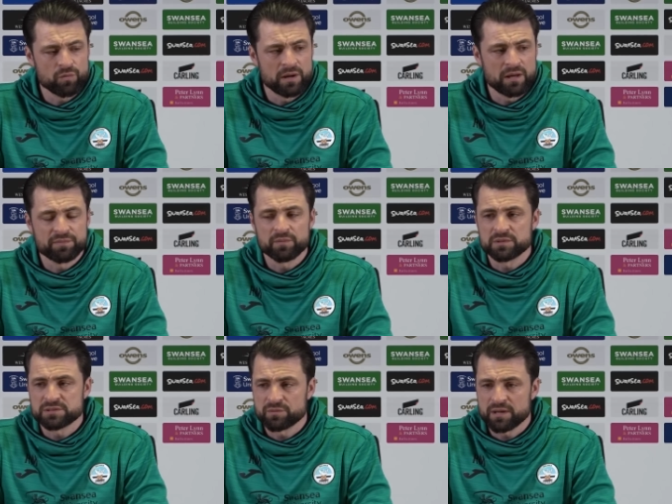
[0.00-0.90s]
really. I think
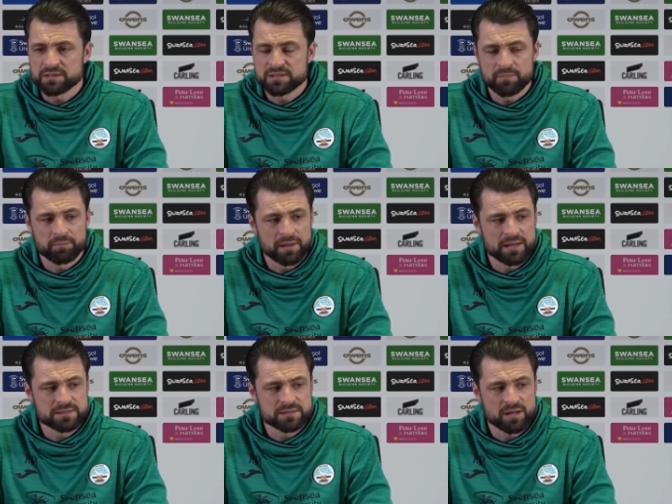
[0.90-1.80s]
we're still getting sent
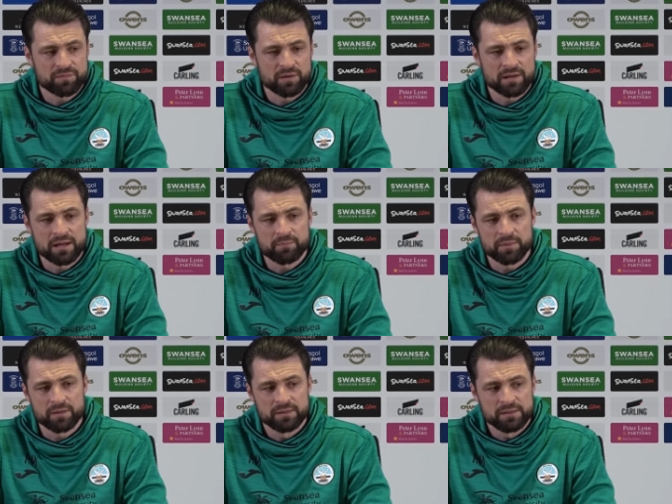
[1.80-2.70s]
players and stuff like that,
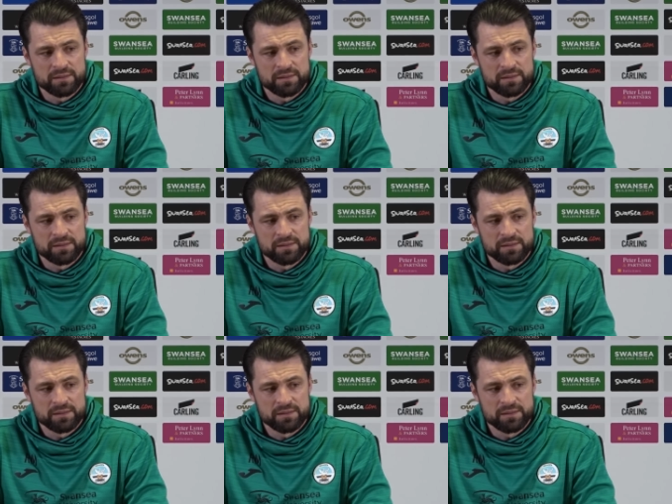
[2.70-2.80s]
but